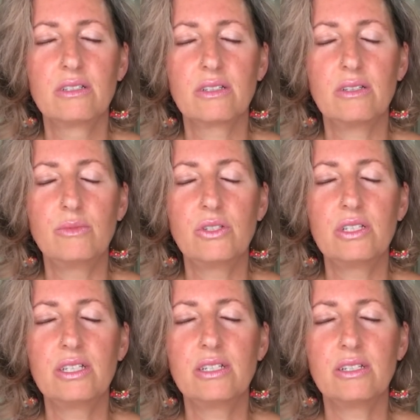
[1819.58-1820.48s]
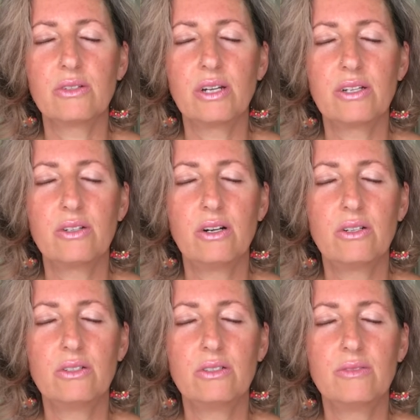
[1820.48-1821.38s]
community, a greater
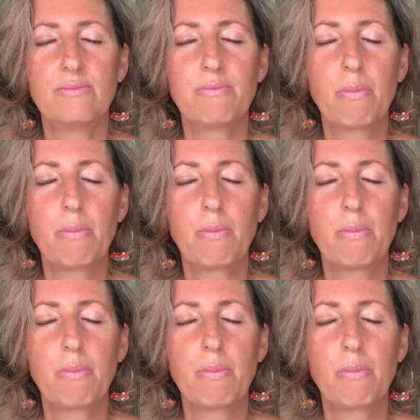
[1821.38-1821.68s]
whole,